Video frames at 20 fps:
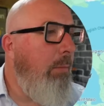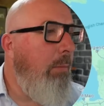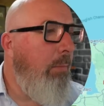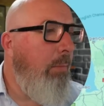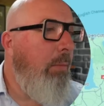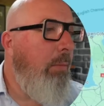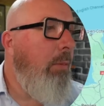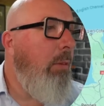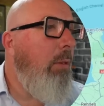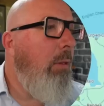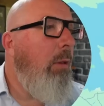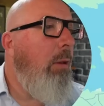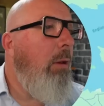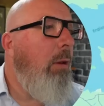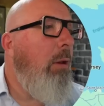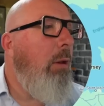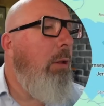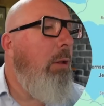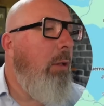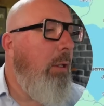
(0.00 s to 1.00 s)
You
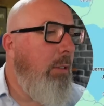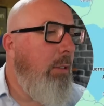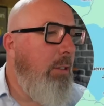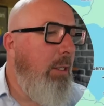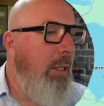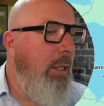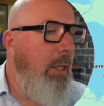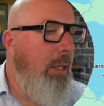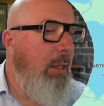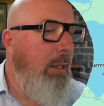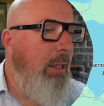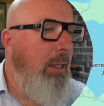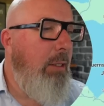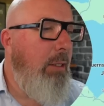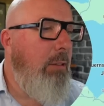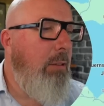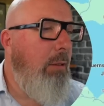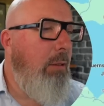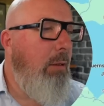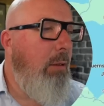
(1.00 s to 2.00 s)
can see here, here's